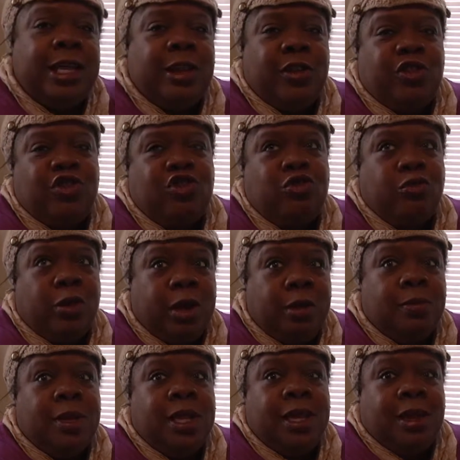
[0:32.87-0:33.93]
get
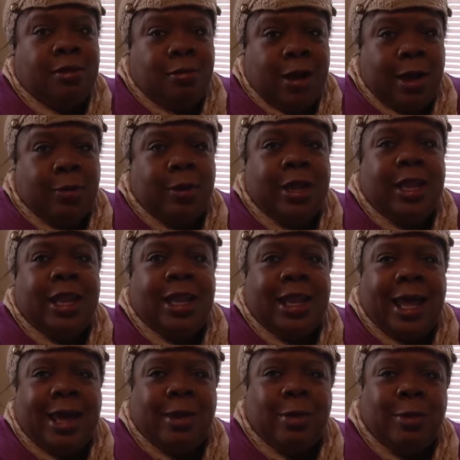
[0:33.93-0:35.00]
extremely crowded and
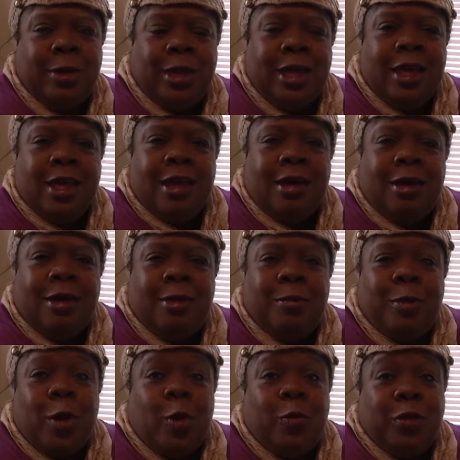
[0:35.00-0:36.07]
loud. Um,
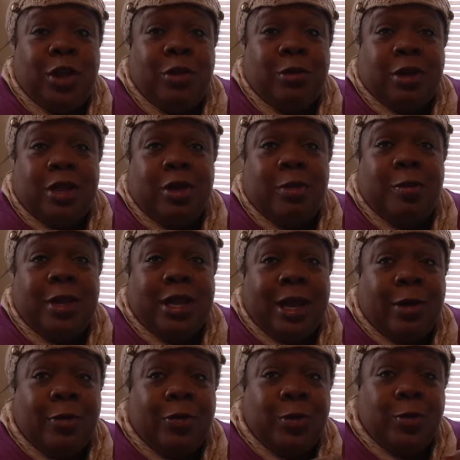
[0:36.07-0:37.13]
hopefully you can hear me
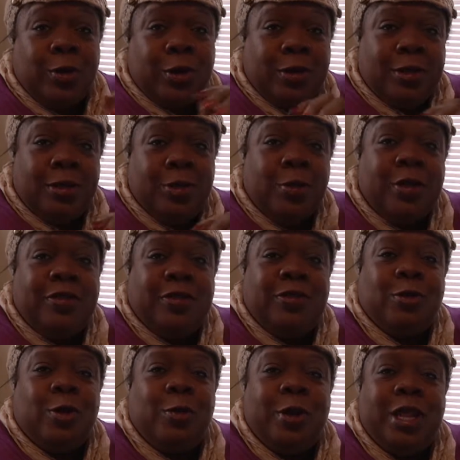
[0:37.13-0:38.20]
now through the noise
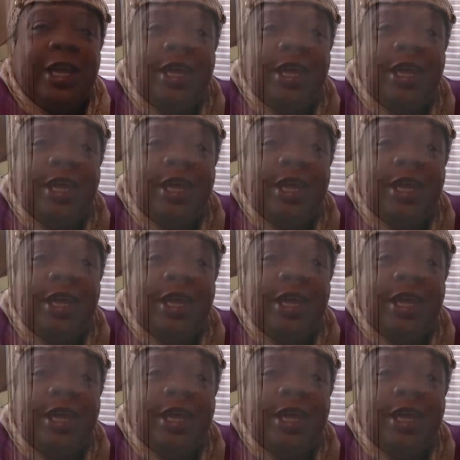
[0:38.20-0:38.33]
that's already